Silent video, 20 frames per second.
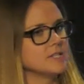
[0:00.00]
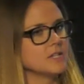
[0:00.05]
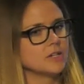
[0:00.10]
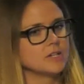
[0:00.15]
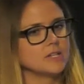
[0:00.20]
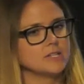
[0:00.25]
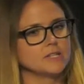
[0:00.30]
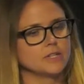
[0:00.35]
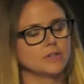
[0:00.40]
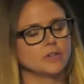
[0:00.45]
they're
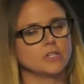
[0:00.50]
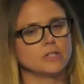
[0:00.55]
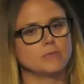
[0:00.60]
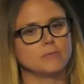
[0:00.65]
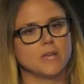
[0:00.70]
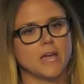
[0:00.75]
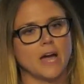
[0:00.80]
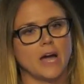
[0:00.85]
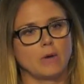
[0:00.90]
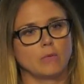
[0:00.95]
considered to
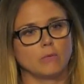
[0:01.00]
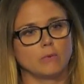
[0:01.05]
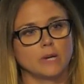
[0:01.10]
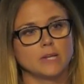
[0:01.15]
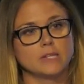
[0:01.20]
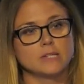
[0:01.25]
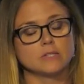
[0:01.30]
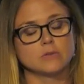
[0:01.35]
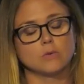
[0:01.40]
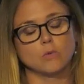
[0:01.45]
be at
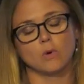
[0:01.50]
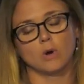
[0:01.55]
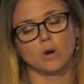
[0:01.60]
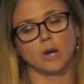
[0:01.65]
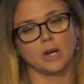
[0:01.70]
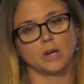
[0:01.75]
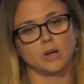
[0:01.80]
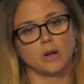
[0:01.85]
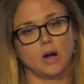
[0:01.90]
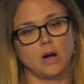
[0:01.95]
risk or
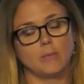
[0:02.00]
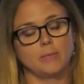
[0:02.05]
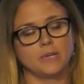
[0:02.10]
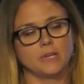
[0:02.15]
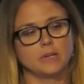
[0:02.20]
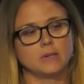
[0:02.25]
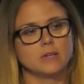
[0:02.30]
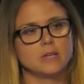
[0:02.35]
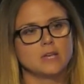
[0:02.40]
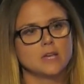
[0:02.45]

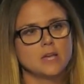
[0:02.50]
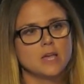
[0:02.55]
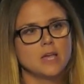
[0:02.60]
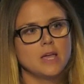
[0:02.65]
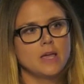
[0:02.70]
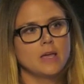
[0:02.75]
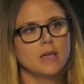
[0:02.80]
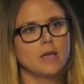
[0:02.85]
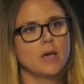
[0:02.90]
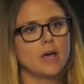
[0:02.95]
uncommon.
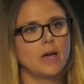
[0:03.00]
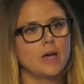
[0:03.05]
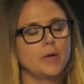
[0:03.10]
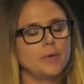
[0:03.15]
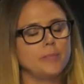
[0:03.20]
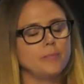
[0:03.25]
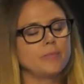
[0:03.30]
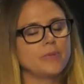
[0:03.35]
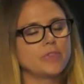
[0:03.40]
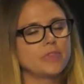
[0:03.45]

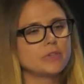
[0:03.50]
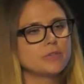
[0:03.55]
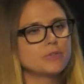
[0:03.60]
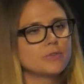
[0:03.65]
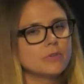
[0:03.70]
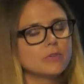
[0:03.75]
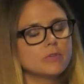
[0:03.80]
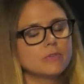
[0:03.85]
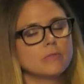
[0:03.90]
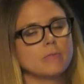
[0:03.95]
But the
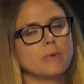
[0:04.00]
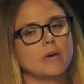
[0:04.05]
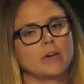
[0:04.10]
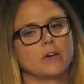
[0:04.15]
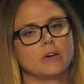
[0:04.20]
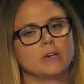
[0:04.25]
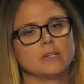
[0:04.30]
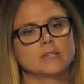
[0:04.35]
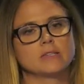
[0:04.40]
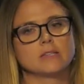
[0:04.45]
truth of the
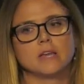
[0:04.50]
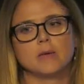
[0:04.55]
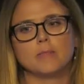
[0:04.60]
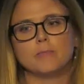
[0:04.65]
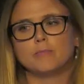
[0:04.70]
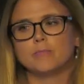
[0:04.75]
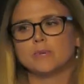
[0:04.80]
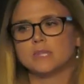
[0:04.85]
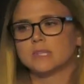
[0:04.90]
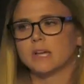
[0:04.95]
matter is
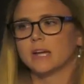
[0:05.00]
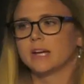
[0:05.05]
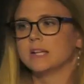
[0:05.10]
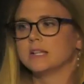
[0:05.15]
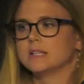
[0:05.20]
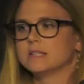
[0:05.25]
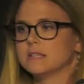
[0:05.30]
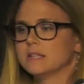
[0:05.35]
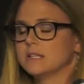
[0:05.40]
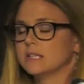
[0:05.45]
that
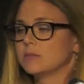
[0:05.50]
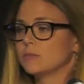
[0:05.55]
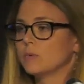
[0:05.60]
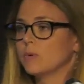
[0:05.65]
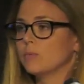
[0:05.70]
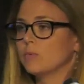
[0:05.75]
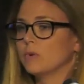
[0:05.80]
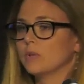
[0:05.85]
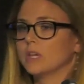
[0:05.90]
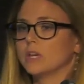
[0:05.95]
besides this, we
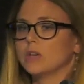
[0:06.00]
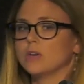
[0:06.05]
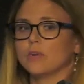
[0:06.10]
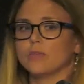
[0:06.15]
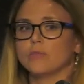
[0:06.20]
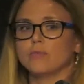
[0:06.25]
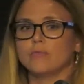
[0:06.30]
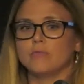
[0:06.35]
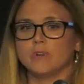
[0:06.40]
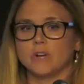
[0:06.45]
really know
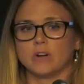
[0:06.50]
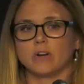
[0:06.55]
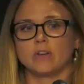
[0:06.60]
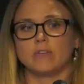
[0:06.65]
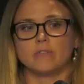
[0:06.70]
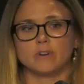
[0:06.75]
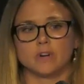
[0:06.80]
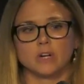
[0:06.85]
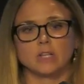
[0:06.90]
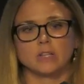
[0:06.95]
very,
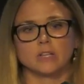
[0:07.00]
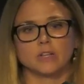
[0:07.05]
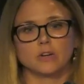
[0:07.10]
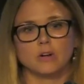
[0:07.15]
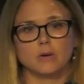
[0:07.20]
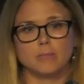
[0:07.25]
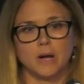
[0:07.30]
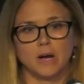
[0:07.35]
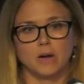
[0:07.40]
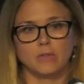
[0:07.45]
very little
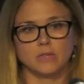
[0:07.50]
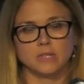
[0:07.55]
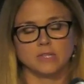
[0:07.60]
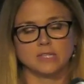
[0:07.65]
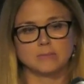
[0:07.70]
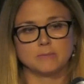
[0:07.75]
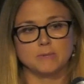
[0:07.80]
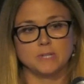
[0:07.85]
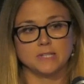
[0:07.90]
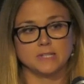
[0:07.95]
about this
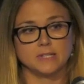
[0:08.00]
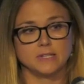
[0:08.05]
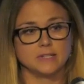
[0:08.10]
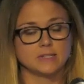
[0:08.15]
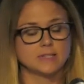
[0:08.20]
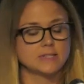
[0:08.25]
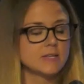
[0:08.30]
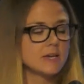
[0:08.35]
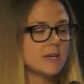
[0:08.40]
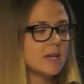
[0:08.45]
species.